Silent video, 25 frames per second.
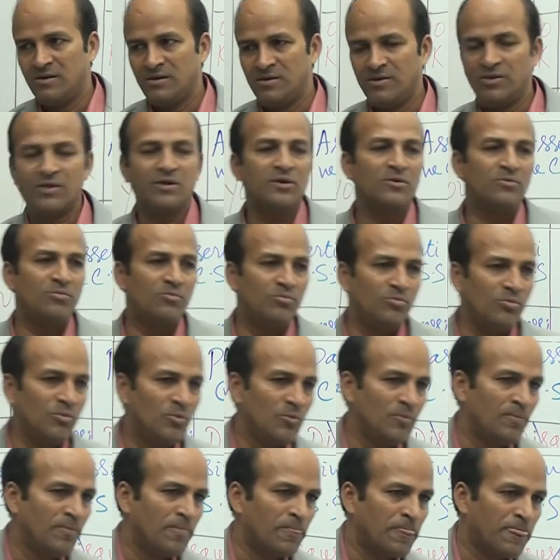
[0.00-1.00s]
The,
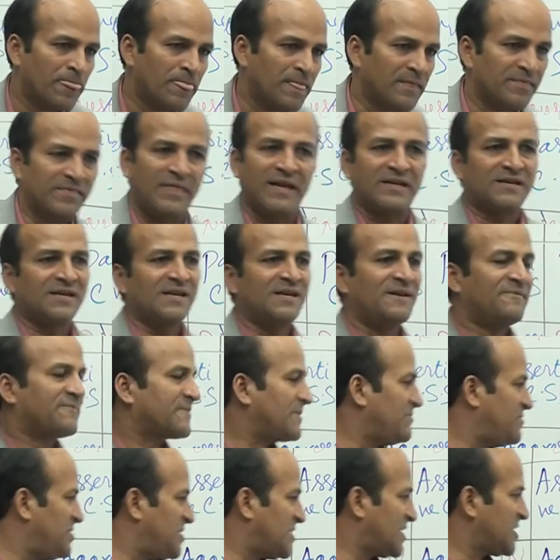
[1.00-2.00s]
that kind of
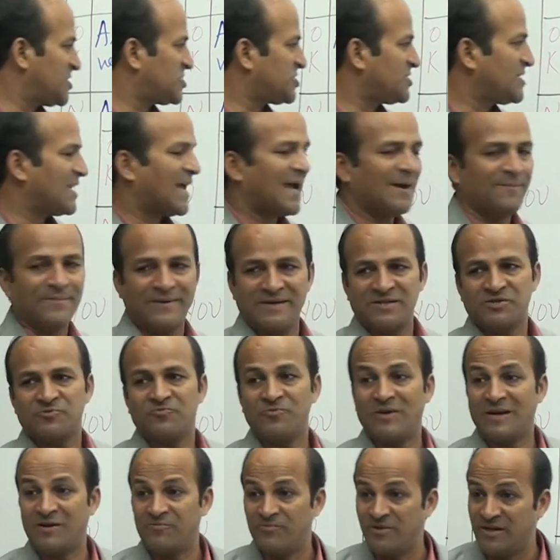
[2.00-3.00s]
communication happens
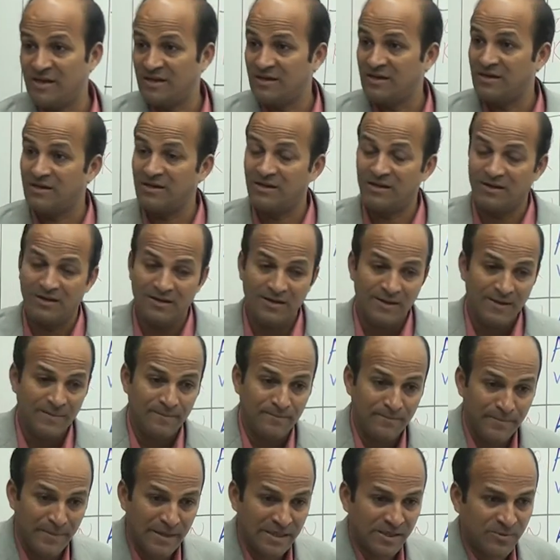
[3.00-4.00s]
when we
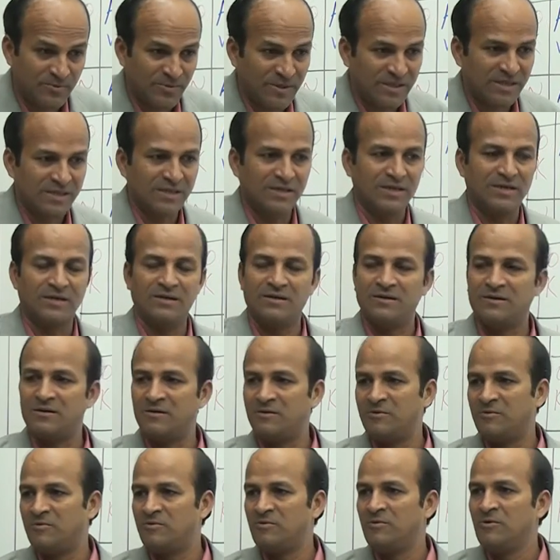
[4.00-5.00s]
met with
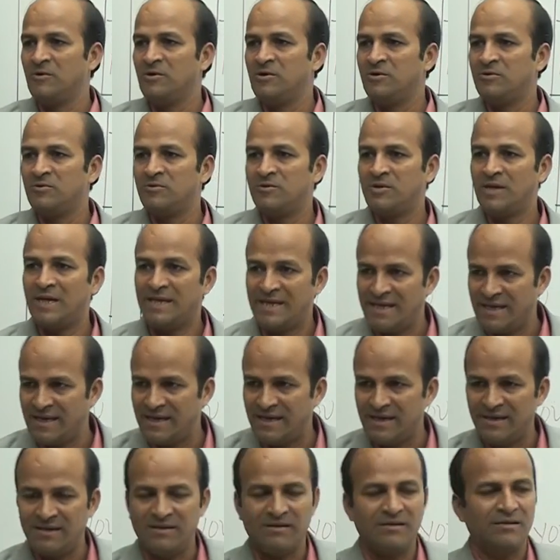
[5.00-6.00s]
uh,
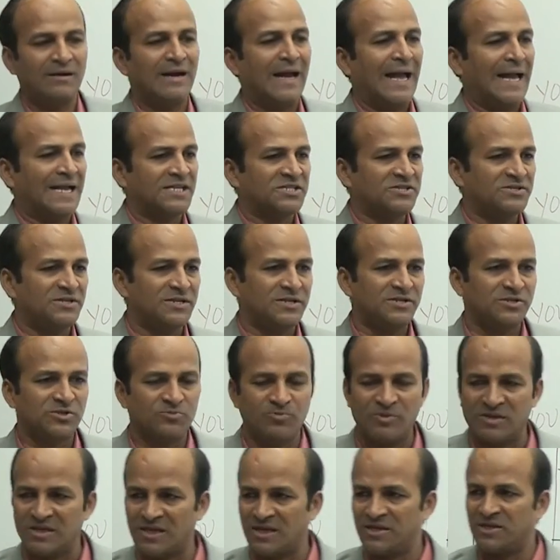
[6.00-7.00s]
any uh, accidents
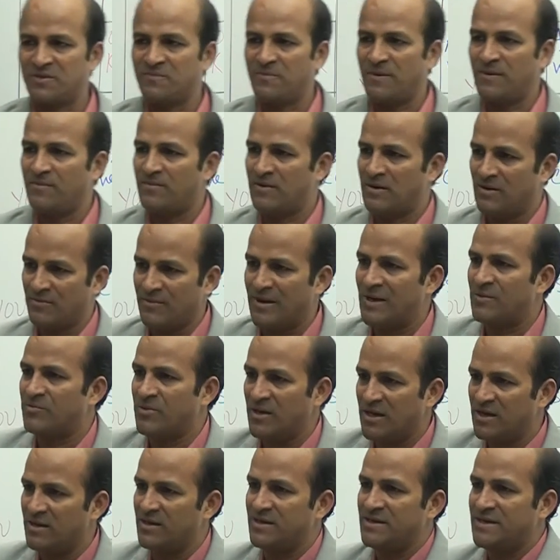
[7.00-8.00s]
with other people when
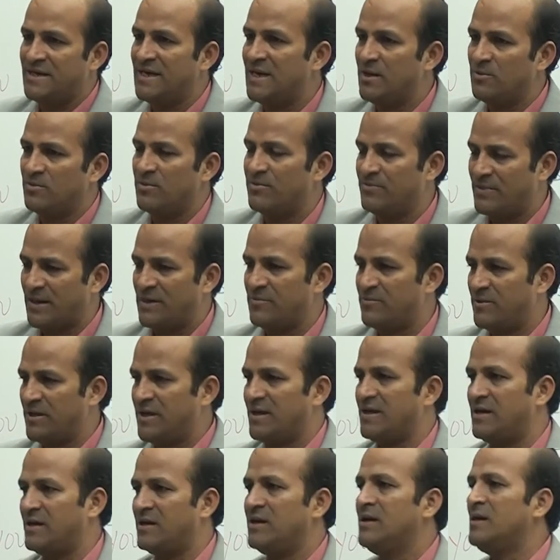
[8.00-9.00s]
we deal when we
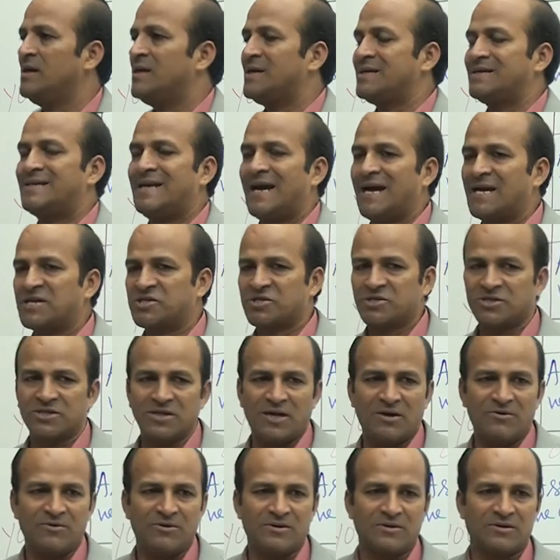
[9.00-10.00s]
dash
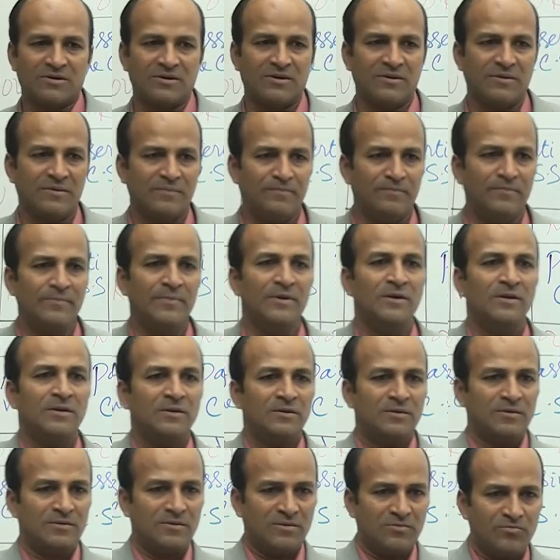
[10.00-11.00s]
our
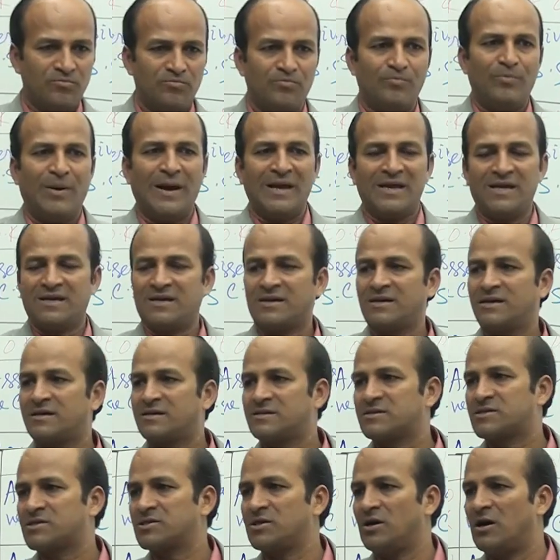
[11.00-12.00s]
um,
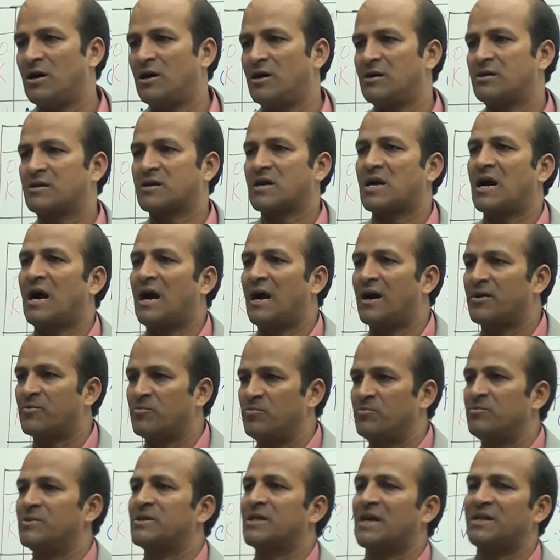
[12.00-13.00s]
bikes or car
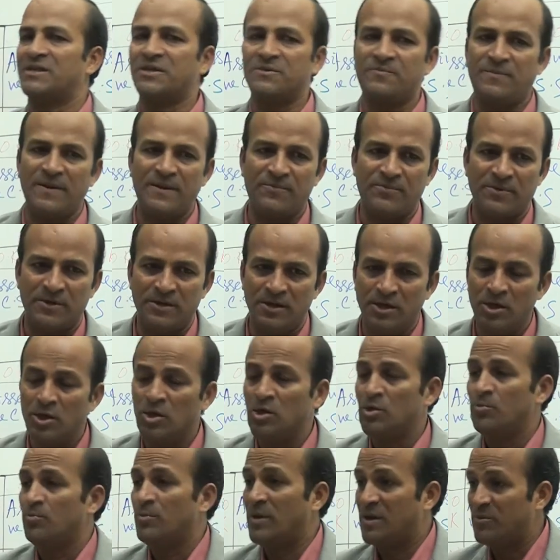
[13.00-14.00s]
with other people
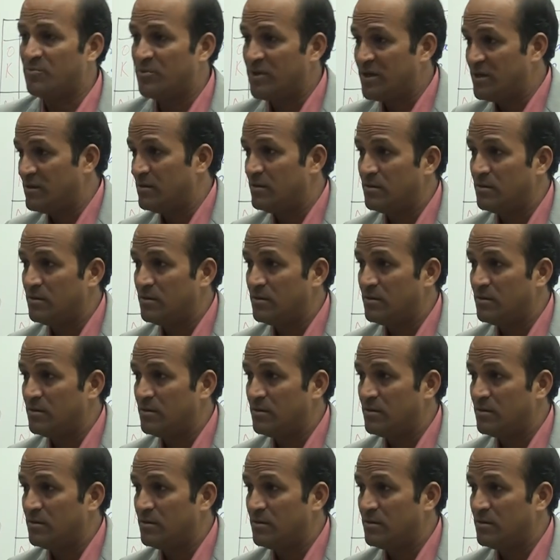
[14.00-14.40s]
when we